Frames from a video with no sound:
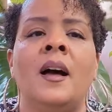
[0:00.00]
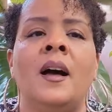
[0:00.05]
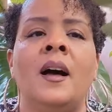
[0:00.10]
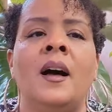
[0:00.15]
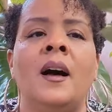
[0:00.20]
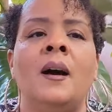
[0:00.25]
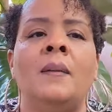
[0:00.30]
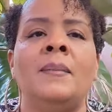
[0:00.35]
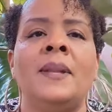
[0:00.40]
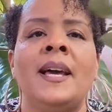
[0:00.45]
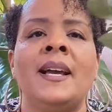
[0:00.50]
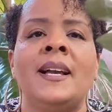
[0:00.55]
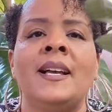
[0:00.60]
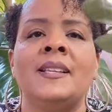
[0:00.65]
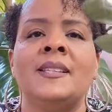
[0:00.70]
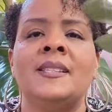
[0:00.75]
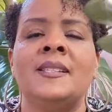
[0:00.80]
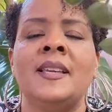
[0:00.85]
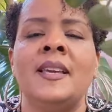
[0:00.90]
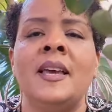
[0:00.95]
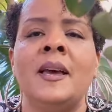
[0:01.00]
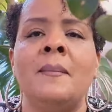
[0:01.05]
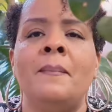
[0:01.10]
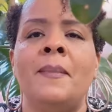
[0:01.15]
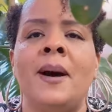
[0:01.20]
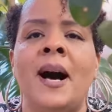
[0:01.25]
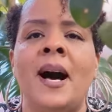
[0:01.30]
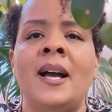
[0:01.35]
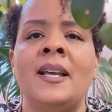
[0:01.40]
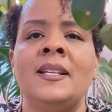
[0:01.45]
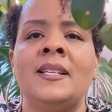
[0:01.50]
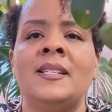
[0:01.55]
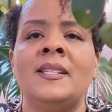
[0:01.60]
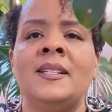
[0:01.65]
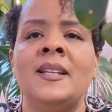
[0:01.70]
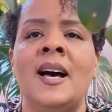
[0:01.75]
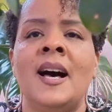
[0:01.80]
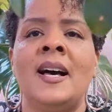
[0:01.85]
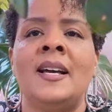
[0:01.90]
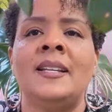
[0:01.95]
Like I said, mine is
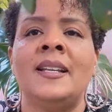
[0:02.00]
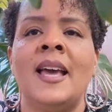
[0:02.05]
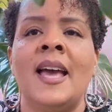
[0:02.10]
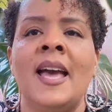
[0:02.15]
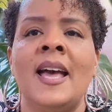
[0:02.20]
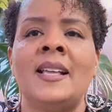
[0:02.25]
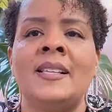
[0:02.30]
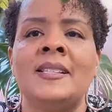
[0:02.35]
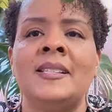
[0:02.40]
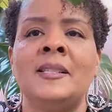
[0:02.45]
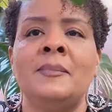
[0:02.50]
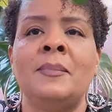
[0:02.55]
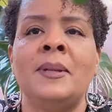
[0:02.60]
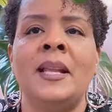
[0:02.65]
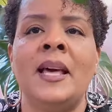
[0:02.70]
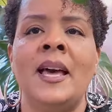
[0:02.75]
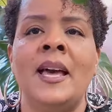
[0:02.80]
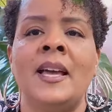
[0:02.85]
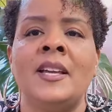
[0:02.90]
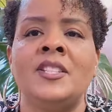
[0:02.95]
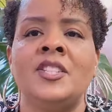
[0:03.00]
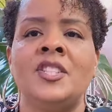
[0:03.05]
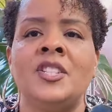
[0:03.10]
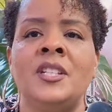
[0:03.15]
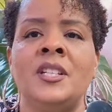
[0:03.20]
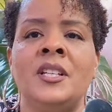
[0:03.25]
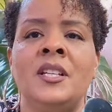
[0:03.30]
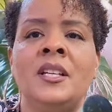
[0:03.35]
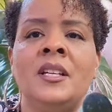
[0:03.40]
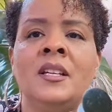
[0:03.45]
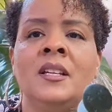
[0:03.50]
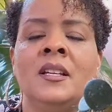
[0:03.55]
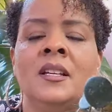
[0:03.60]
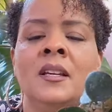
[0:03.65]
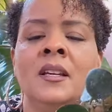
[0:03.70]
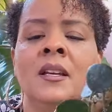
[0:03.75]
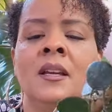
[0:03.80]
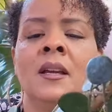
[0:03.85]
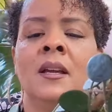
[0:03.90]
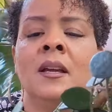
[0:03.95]
not as splashy,
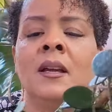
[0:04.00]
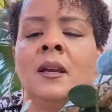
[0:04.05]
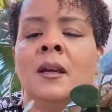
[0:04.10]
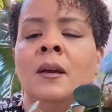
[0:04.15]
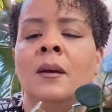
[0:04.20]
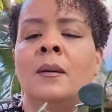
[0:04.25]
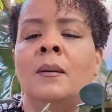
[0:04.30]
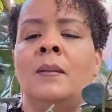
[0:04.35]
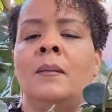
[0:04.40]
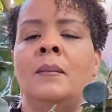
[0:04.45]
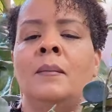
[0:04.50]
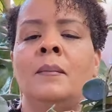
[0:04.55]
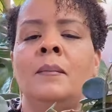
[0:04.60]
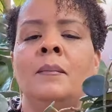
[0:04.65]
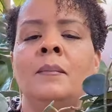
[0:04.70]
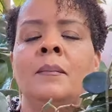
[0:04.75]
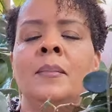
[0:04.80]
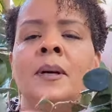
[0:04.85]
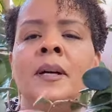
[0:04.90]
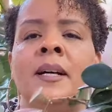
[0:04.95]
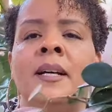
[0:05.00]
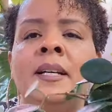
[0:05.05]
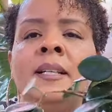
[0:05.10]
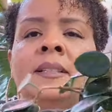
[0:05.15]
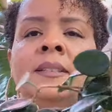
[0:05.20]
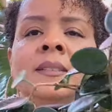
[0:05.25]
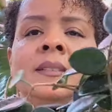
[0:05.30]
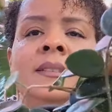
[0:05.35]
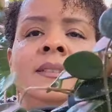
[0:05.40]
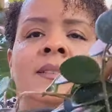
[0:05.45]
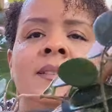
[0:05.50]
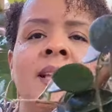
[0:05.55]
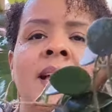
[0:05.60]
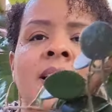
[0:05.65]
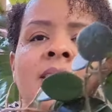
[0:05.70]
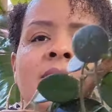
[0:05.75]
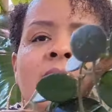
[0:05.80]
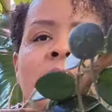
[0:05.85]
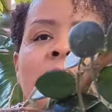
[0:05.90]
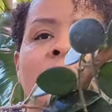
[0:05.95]
but
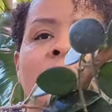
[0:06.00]
that's